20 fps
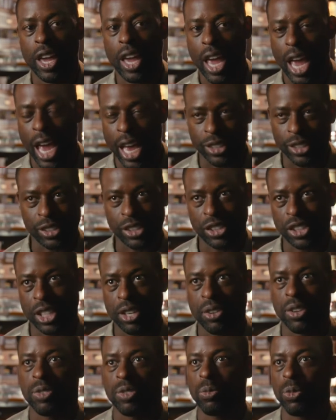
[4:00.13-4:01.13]
as the
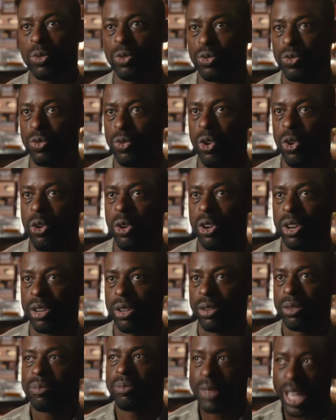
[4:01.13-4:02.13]
series moves forward.
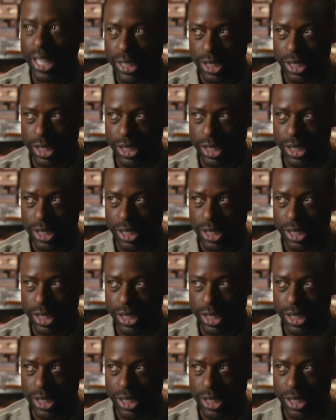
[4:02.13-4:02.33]
That's